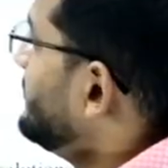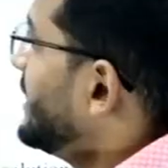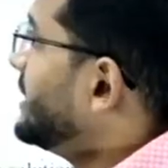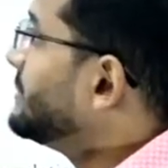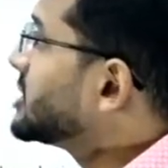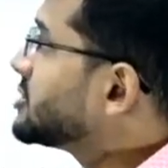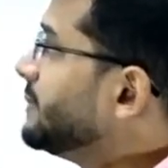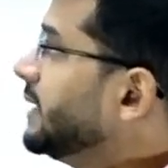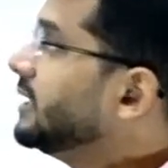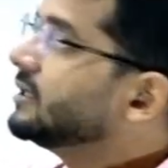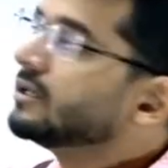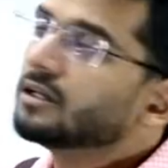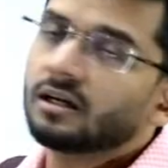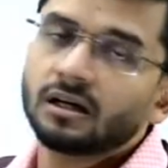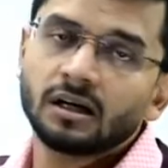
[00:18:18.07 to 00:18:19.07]
very much
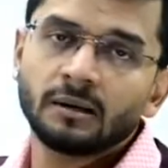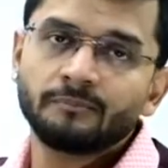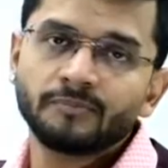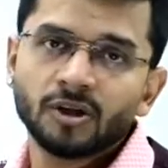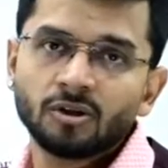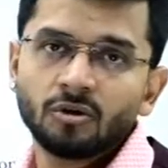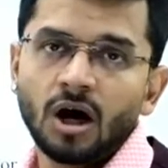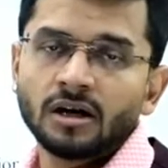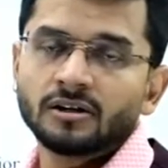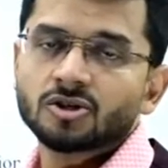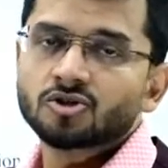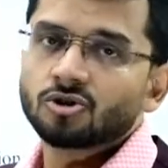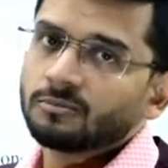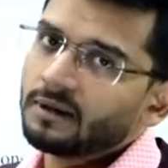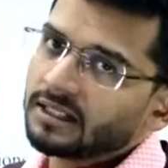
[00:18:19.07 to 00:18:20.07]
be
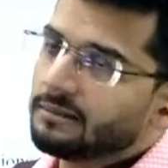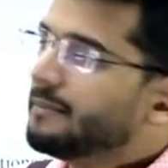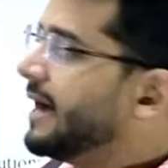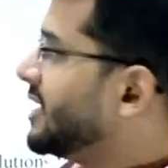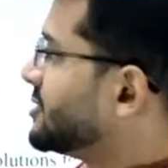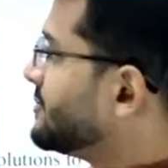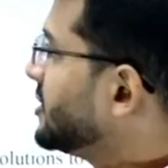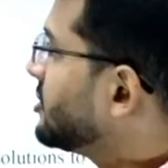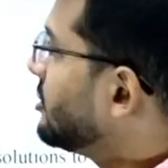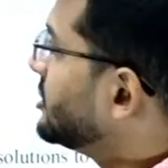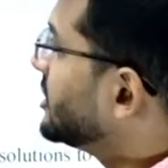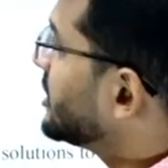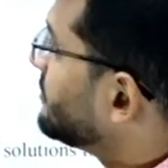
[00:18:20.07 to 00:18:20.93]
understood by the management